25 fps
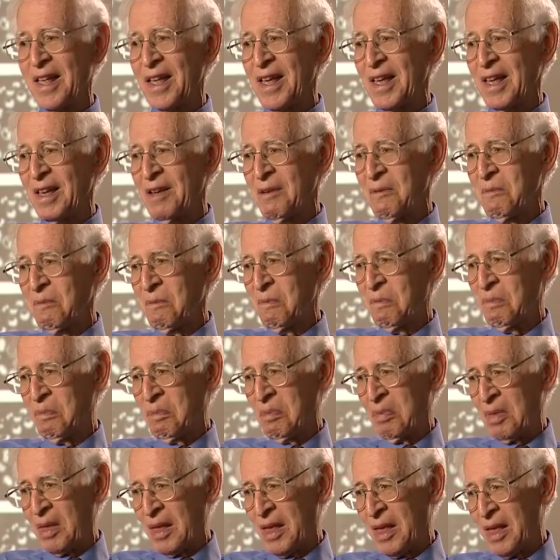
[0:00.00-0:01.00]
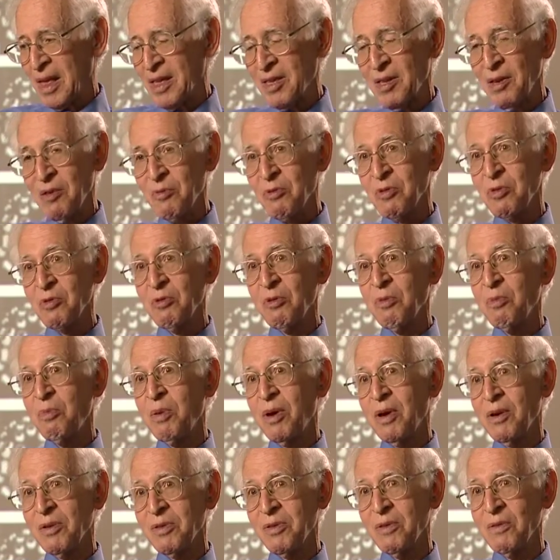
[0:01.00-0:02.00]
Um, so it was all
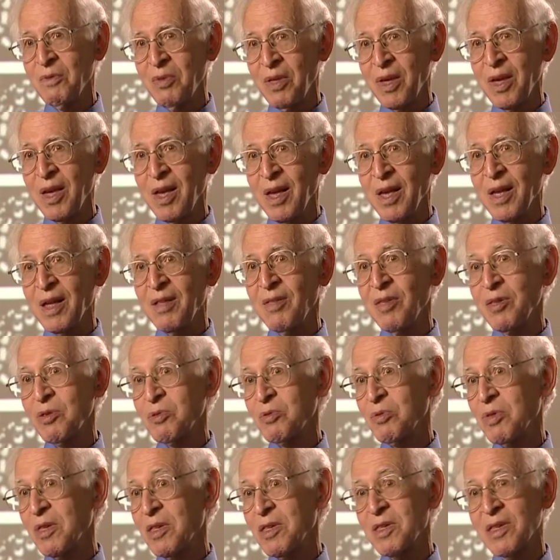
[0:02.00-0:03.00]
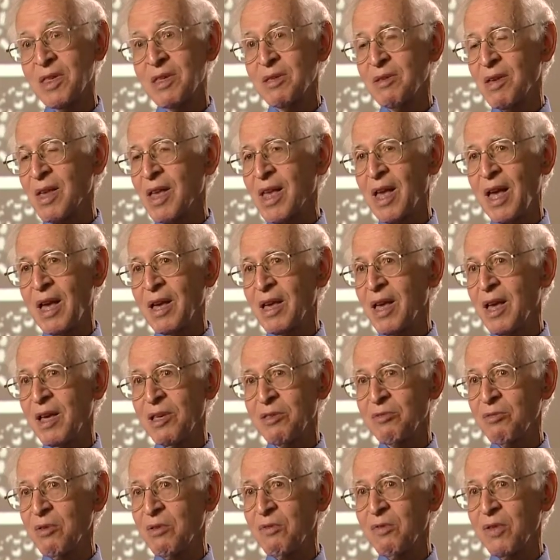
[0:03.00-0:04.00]
part of the, and this was, this is, I
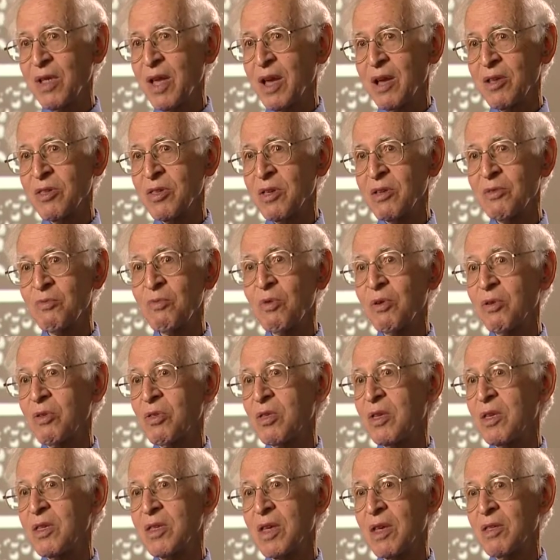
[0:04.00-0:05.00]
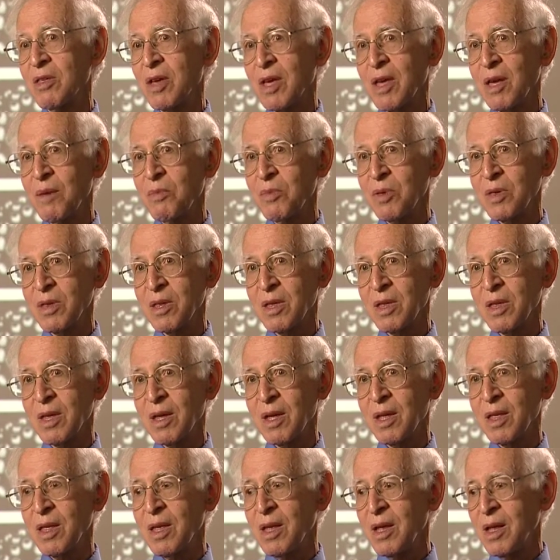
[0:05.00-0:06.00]
guess, reflected what these other companies
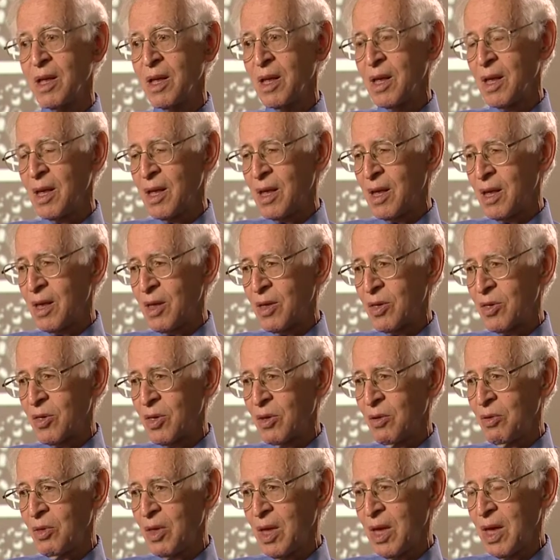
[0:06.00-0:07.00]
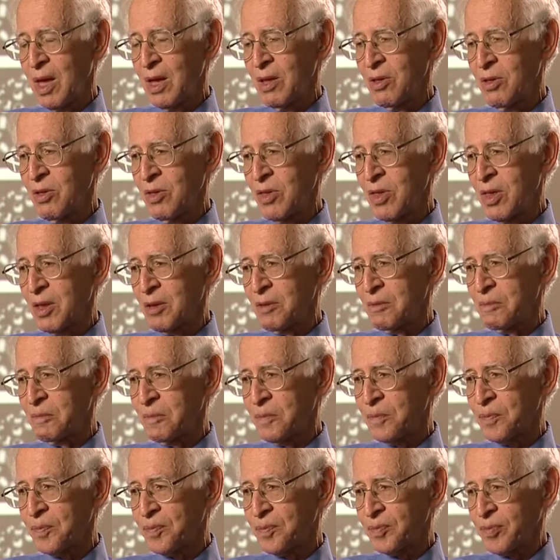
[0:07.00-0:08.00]
had done. Yeah. So in the end,
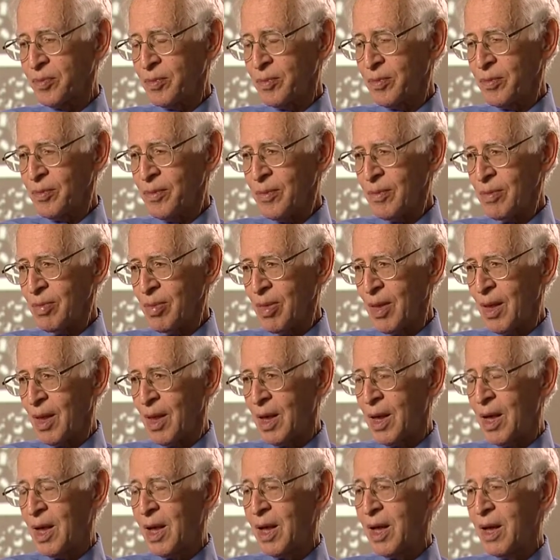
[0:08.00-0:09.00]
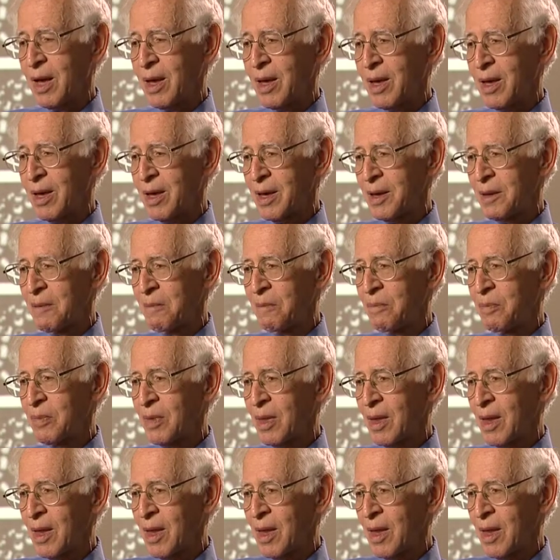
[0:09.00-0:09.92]
I, um,